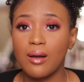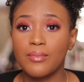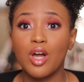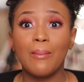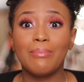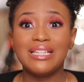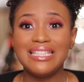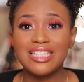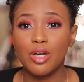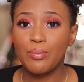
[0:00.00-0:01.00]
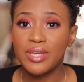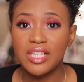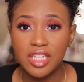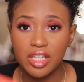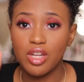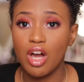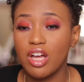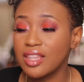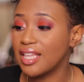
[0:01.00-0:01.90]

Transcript: complete opinion on